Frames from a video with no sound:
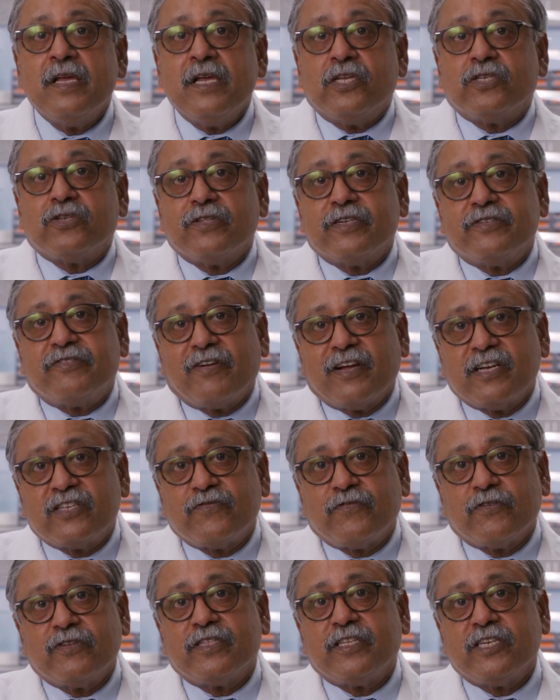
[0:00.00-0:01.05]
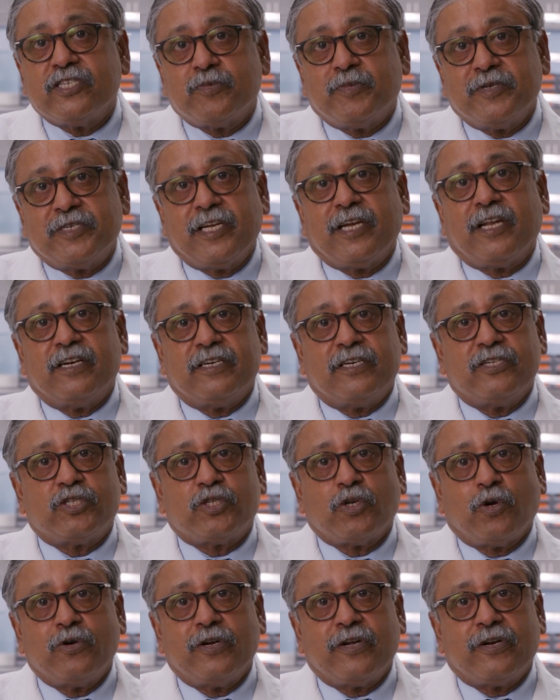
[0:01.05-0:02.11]
So the drugs for this particular
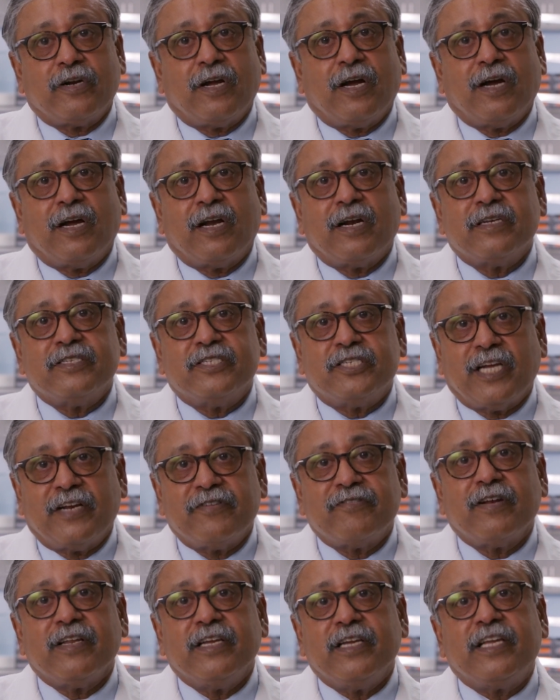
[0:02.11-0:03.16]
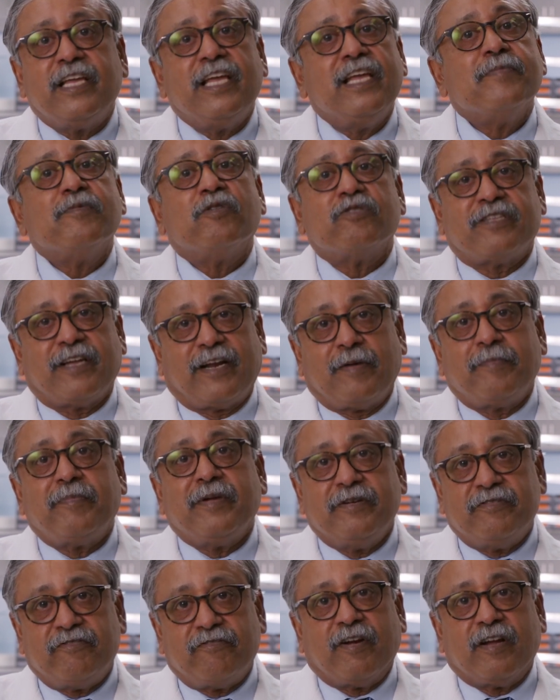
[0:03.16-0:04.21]
disorder are generally
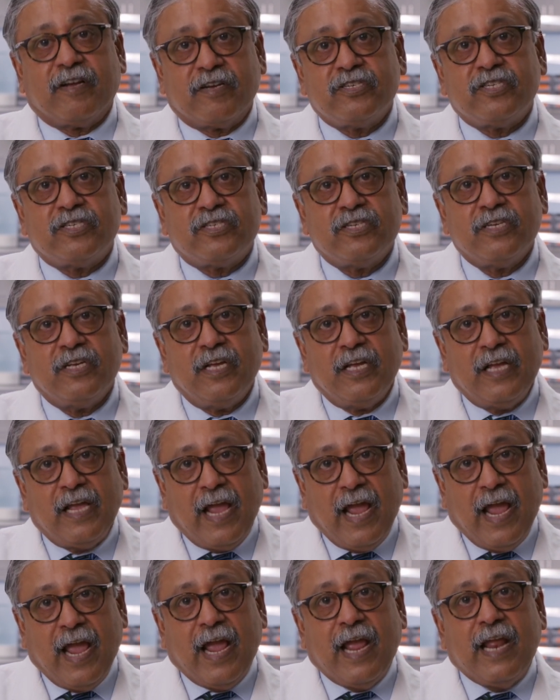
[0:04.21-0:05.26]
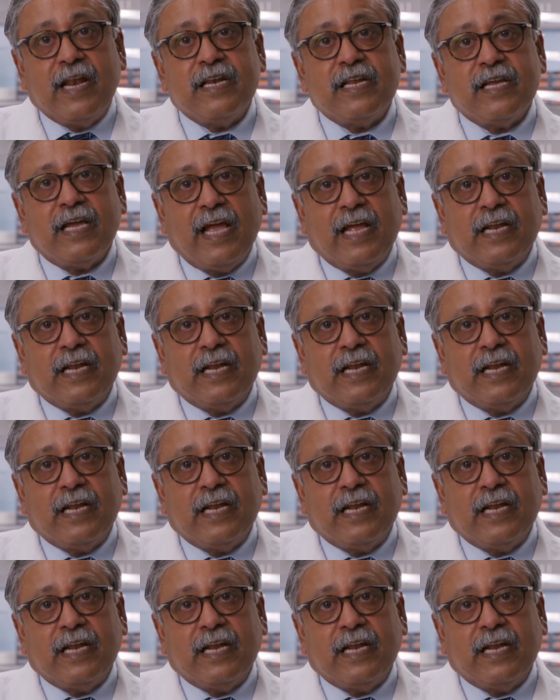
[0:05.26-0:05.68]
chemotherapy drugs, and